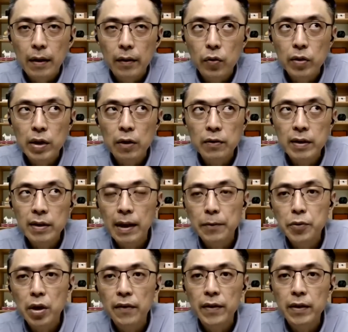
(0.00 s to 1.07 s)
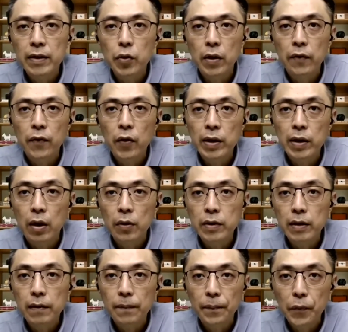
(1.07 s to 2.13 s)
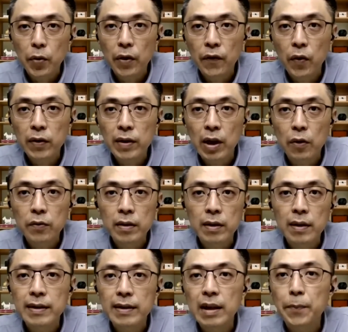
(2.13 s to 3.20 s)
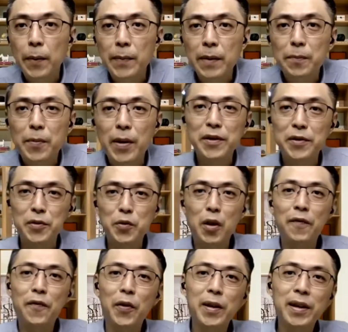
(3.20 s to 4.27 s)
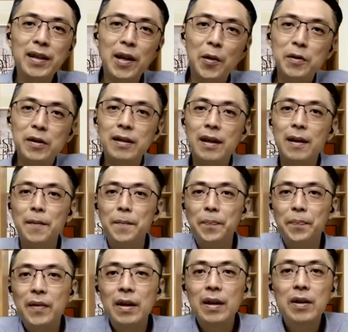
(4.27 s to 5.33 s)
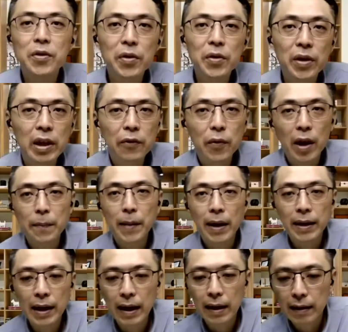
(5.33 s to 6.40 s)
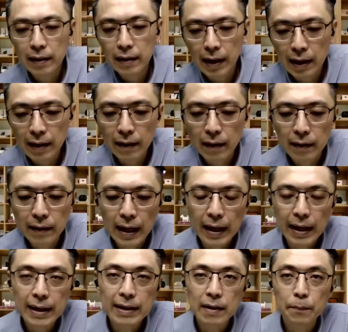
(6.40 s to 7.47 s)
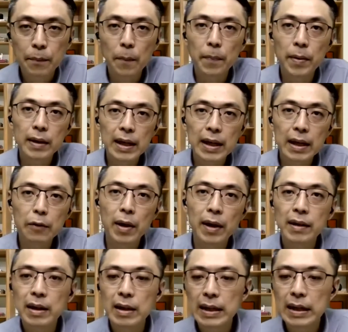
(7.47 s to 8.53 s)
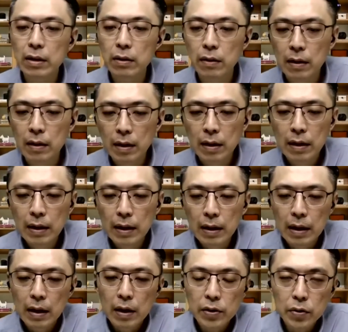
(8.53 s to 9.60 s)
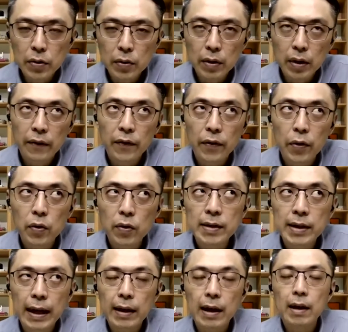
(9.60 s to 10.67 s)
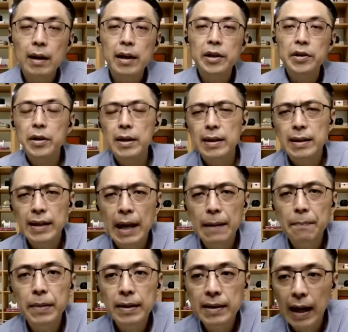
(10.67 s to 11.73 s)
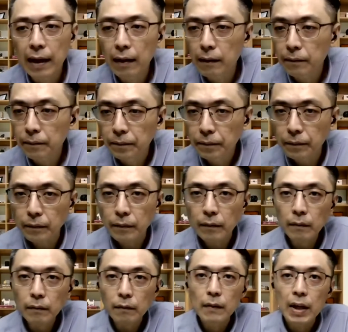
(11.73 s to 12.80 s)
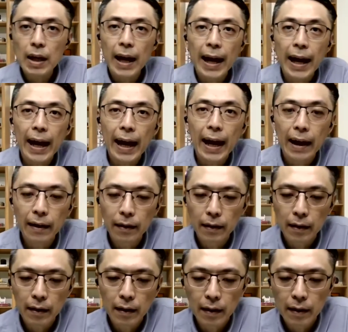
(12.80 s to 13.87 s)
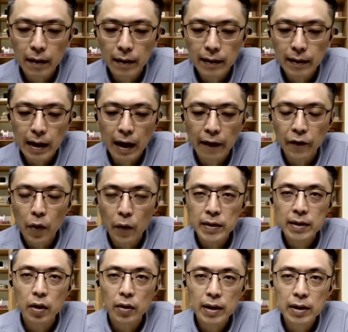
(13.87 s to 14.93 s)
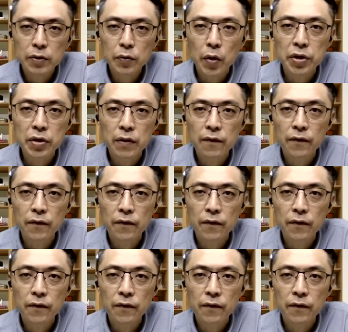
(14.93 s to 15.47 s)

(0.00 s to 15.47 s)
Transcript: 2,000 times 12 is 24,000. 24,000, let's say a property price is 240,000. So you divide by that, then that is the property rental yield. So if you use that calculation, it's 10%. And I've always got this question